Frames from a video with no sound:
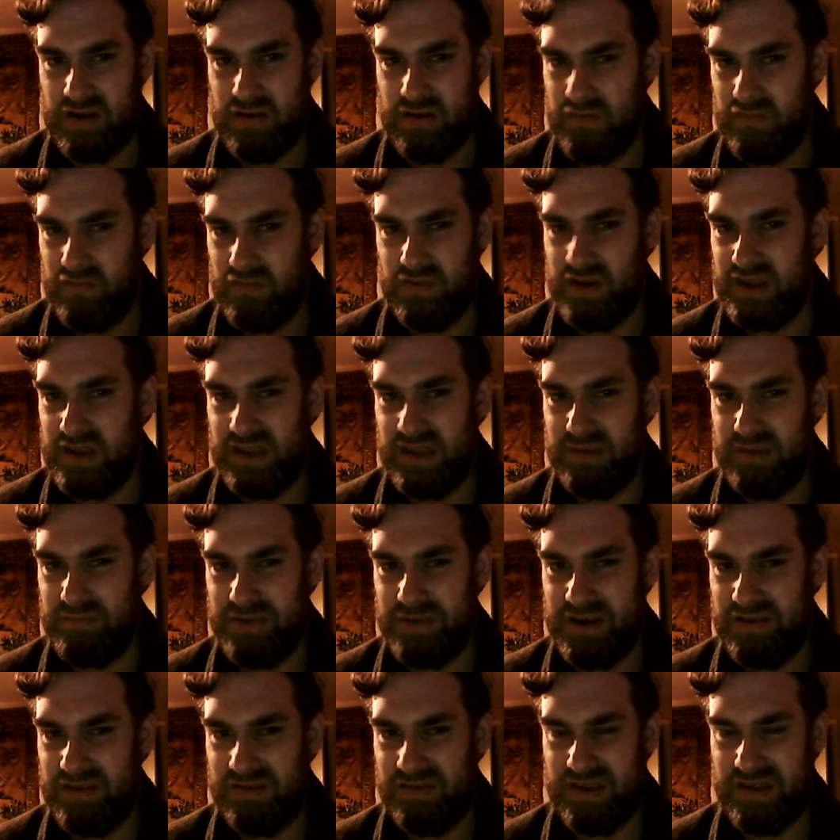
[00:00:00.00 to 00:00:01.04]
Really
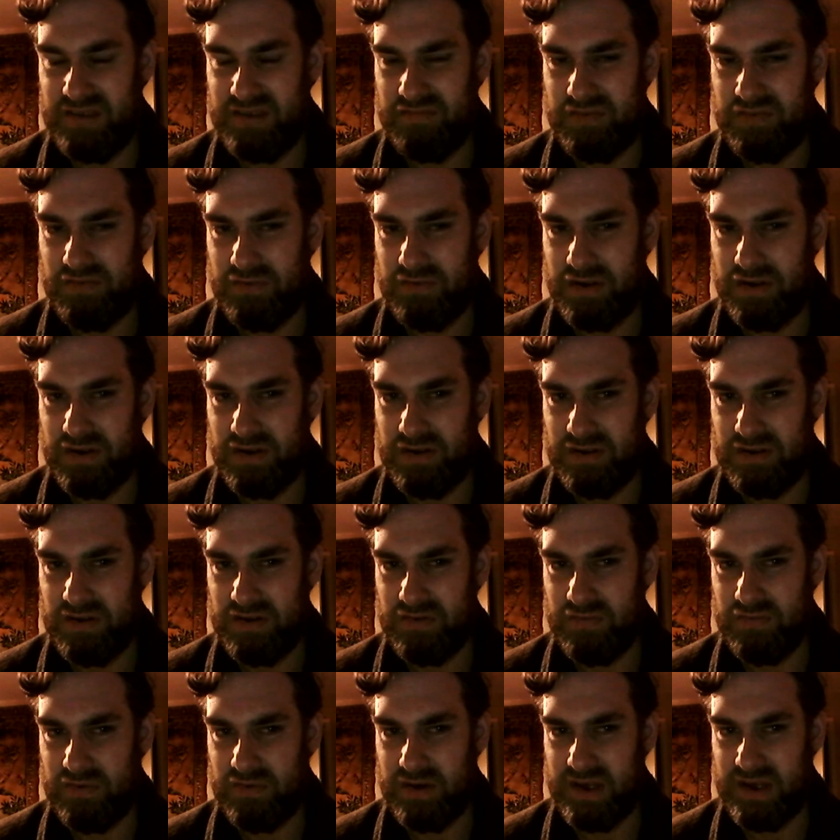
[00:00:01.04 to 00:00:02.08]
bailed everyone
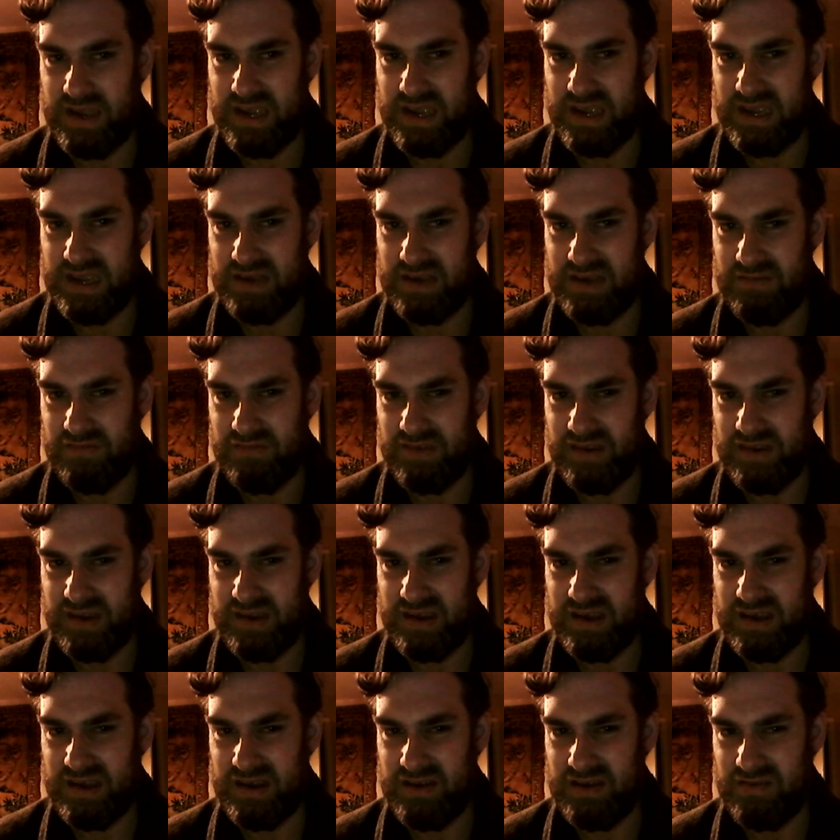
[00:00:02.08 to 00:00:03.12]
away. It was
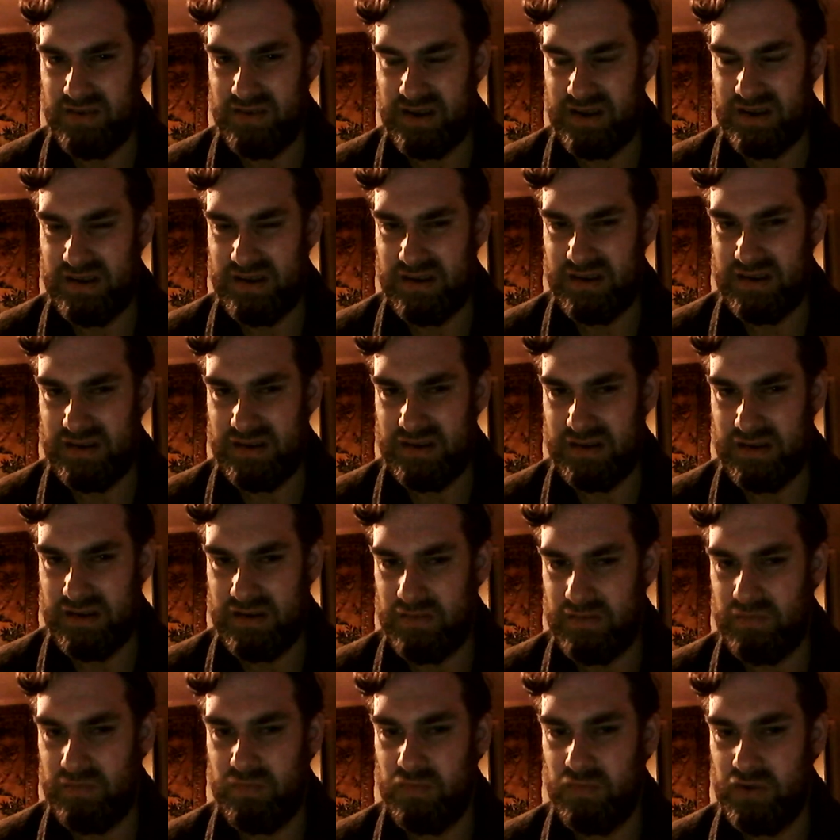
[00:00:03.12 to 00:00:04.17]
her and
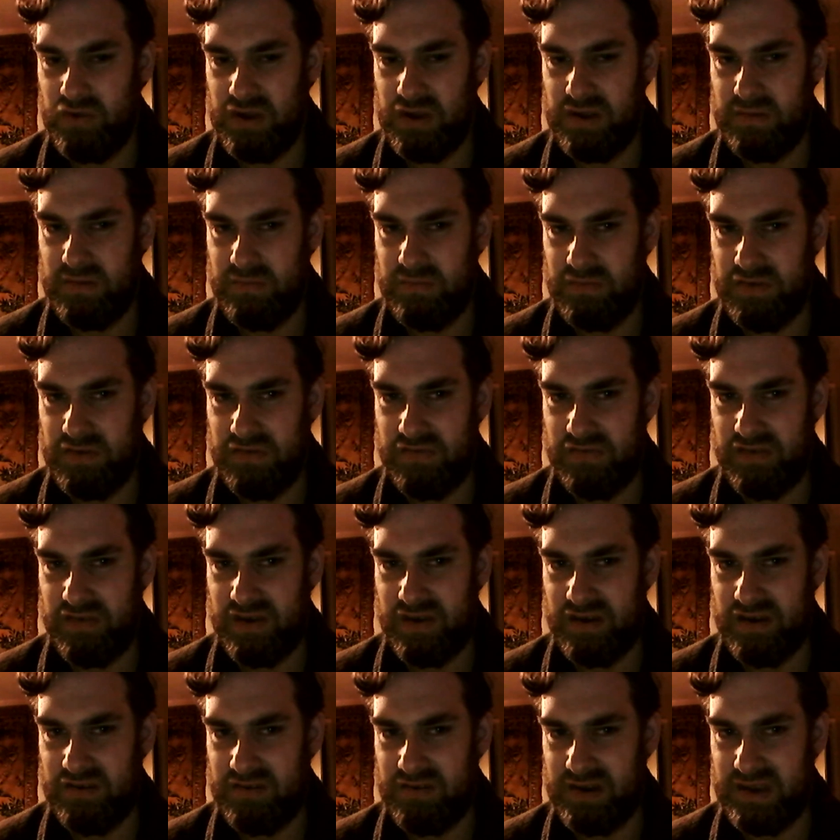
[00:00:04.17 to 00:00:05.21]
Willem
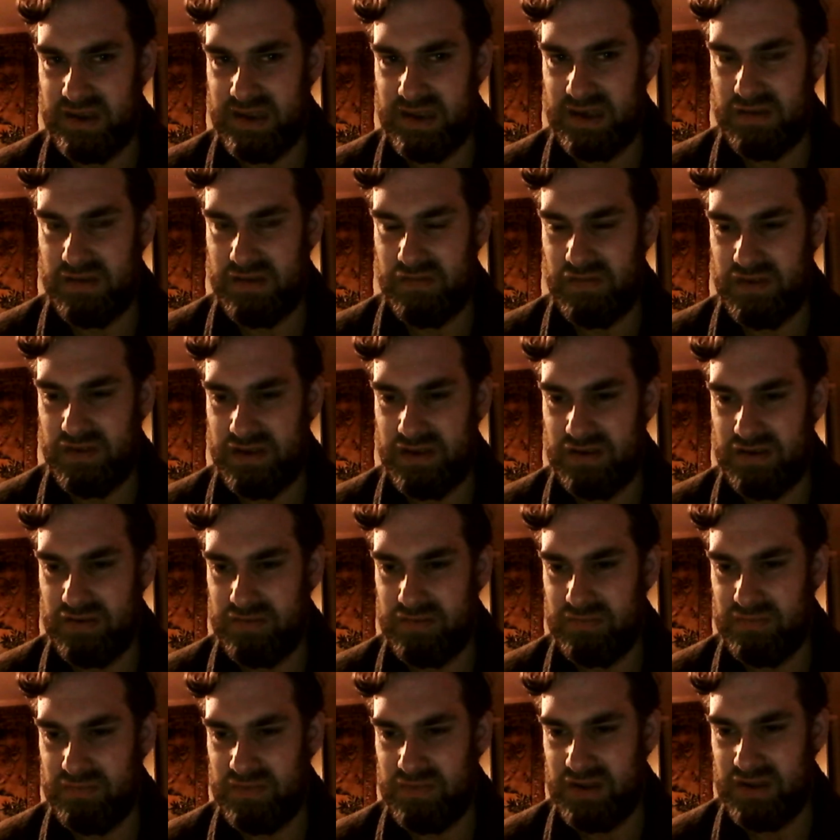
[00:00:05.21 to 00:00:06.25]
Dafoe in that
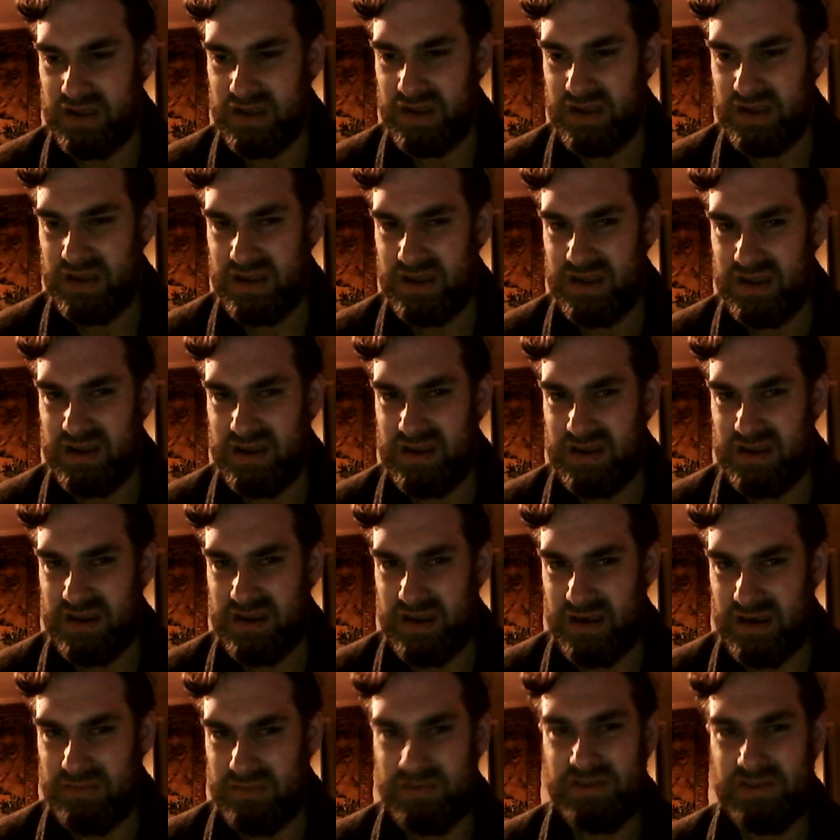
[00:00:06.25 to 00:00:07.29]
film.
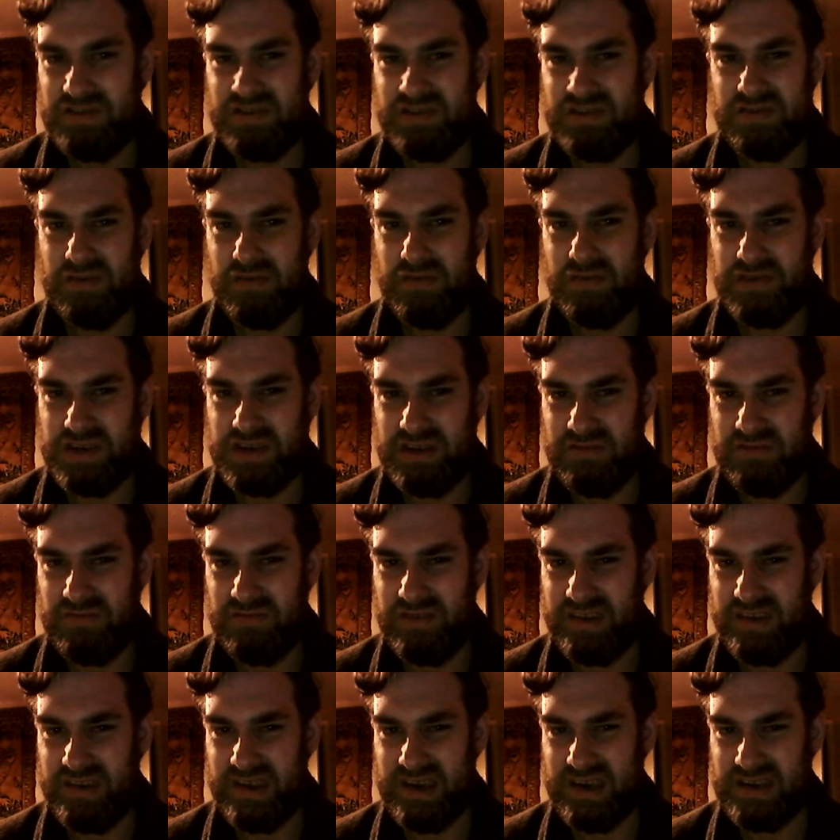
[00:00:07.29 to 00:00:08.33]
I'm not sure if she
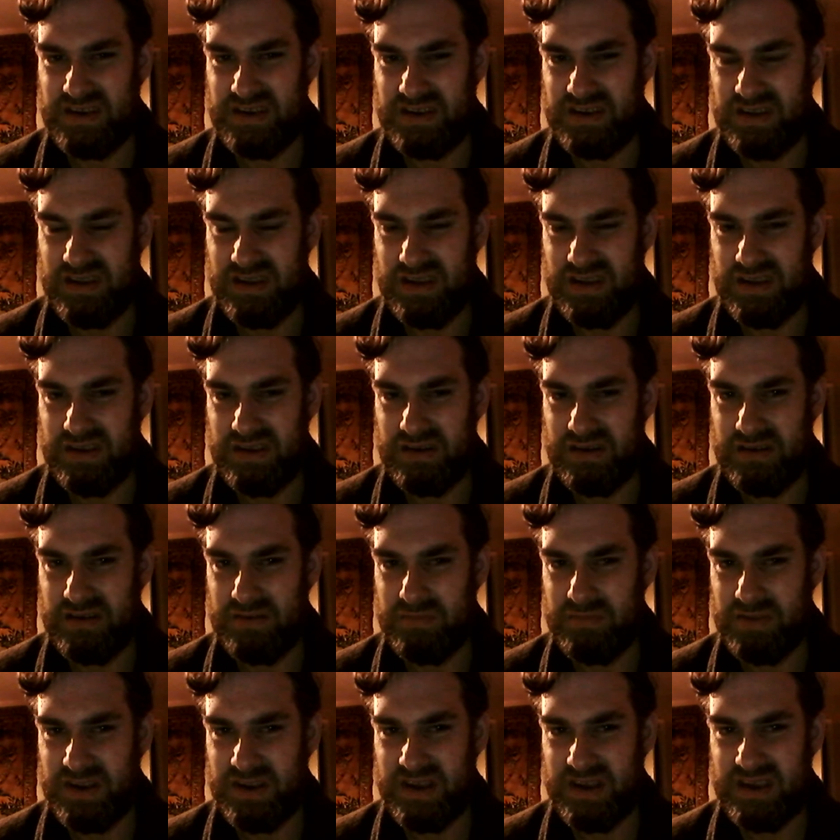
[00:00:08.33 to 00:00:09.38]
was actually
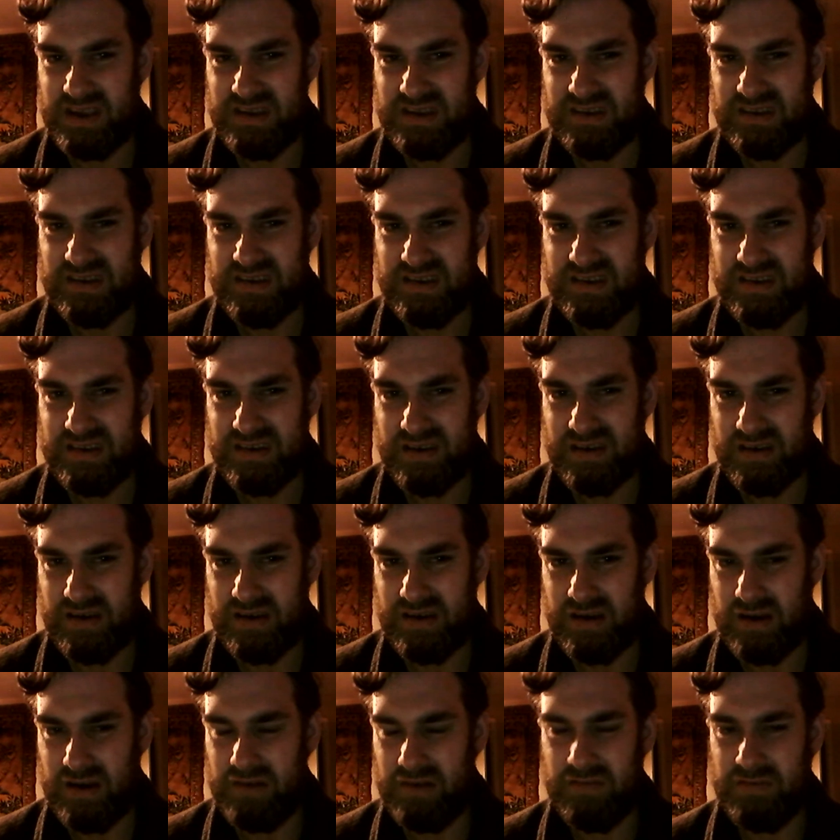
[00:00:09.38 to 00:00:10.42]
nominated.
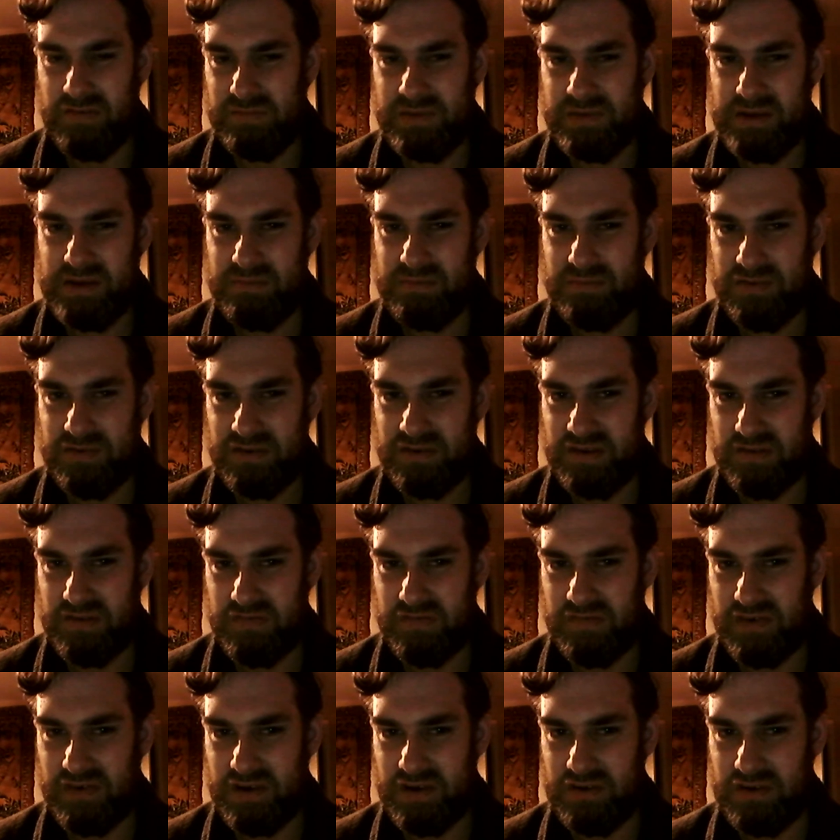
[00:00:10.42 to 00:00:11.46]
I remember
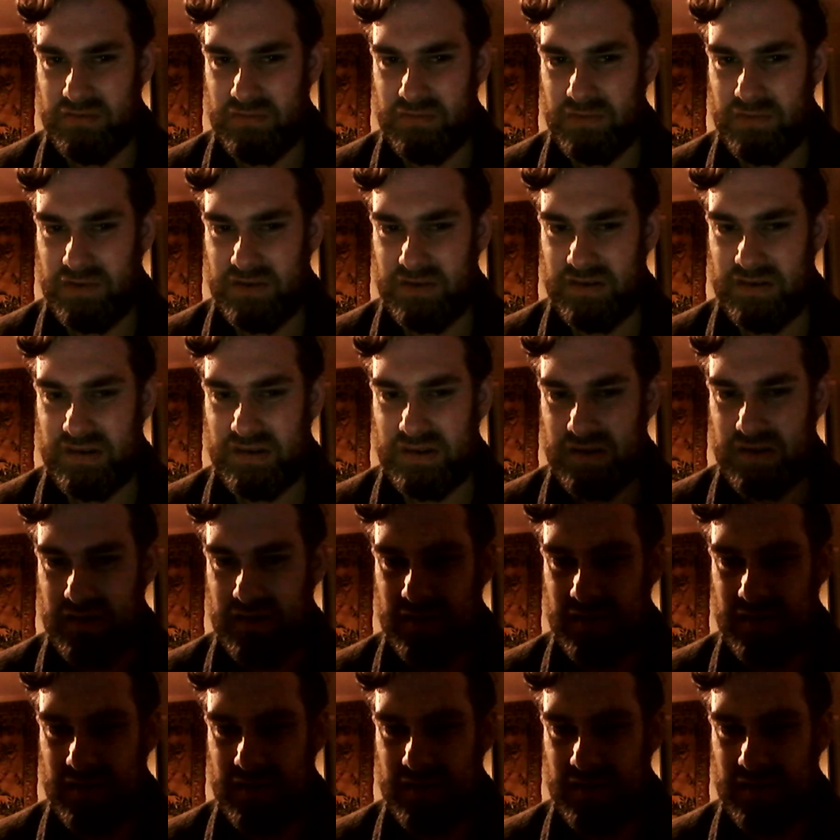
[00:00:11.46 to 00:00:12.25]
Dafoe was,